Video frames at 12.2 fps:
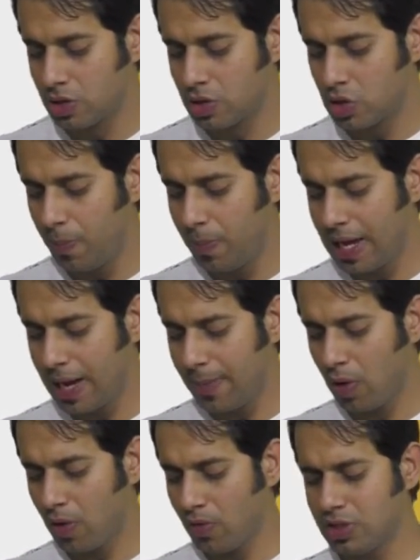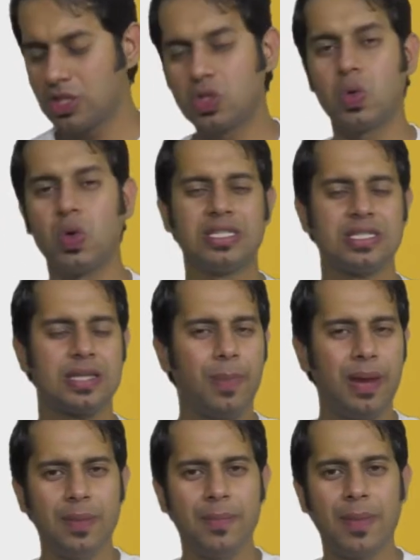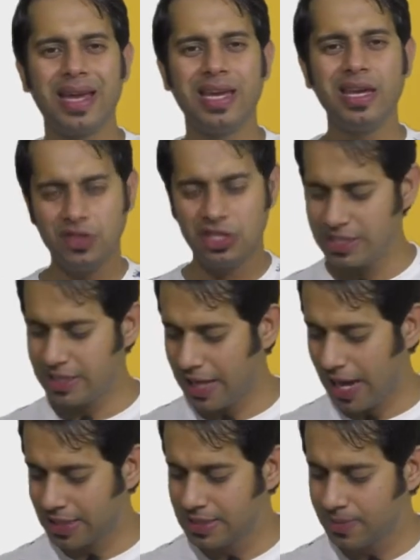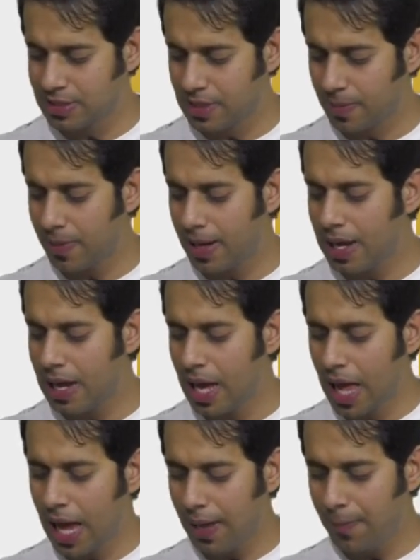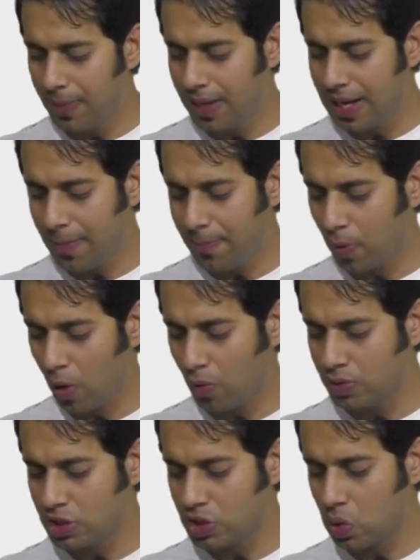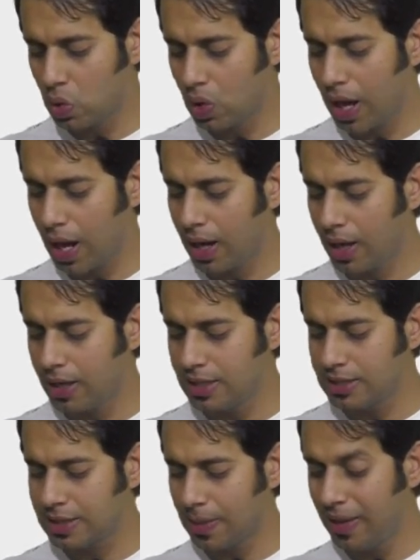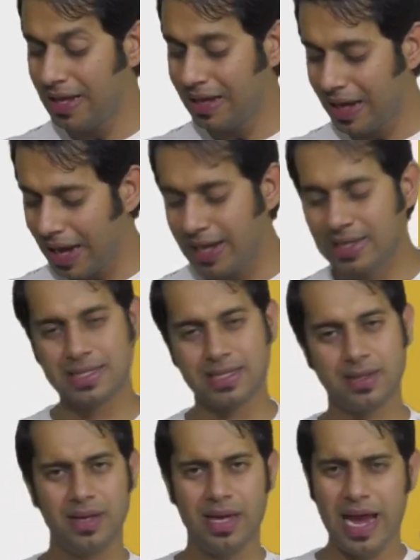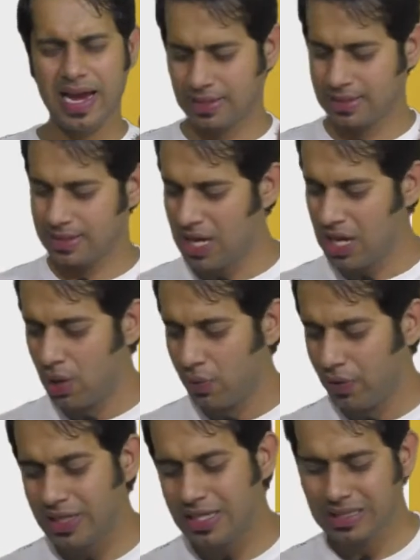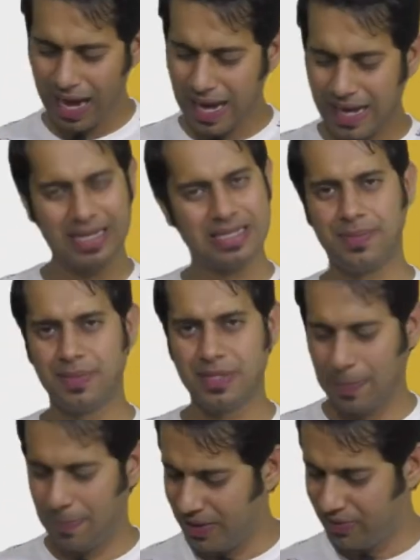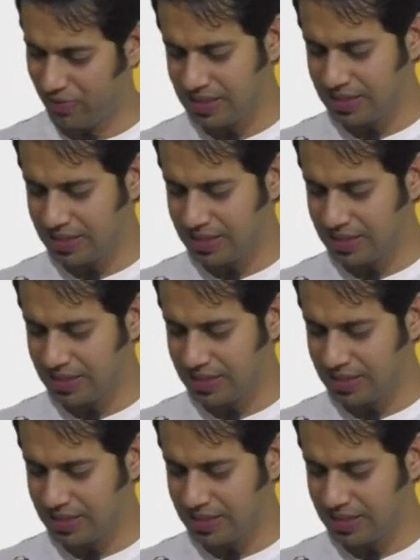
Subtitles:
So Priya Provision Store is supplying Maggi, which is a taxable supply, and Priya Provision Store is supplying X, which is an exempt supply,